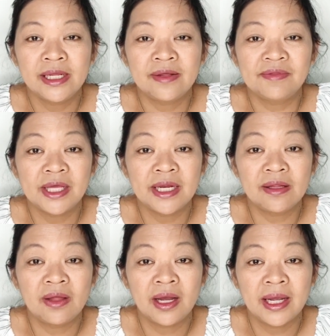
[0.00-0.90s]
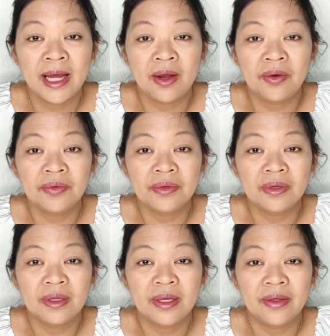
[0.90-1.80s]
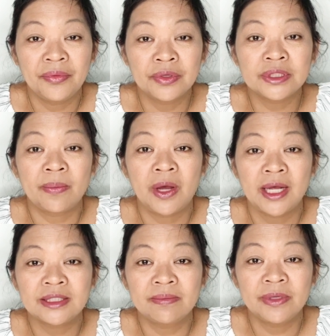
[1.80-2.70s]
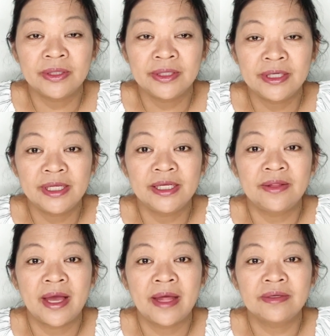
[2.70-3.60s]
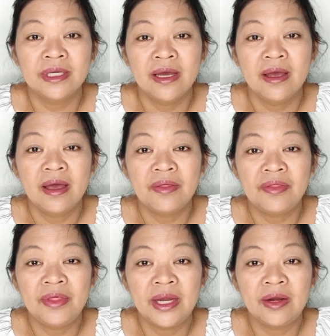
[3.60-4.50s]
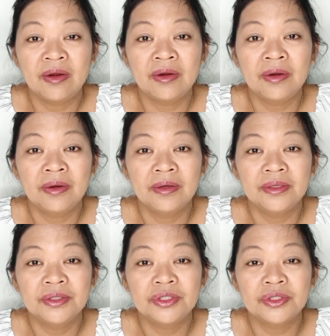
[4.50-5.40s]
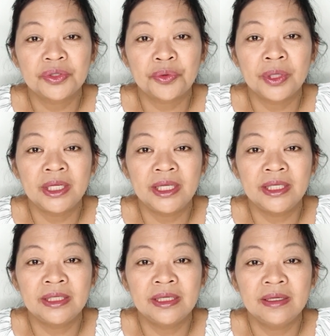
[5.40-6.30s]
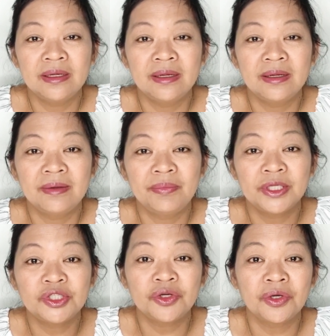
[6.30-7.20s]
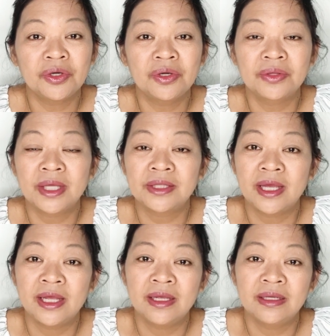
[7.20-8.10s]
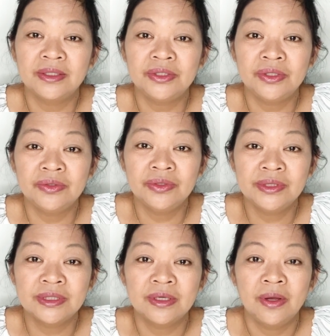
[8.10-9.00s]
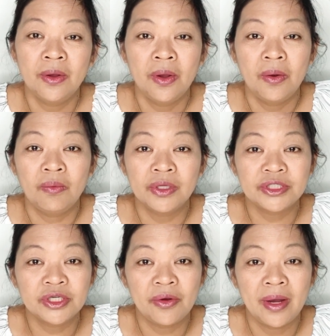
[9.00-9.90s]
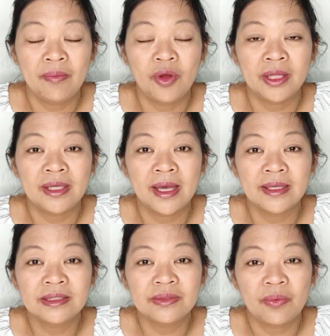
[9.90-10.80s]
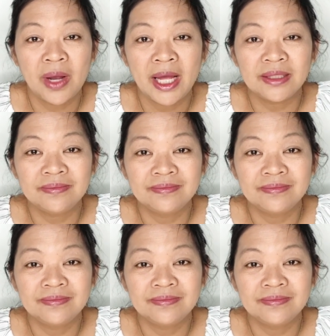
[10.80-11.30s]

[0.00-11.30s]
And if they didn't log out, there's a possibility that their screen picture that they used will show up. Well, guess what?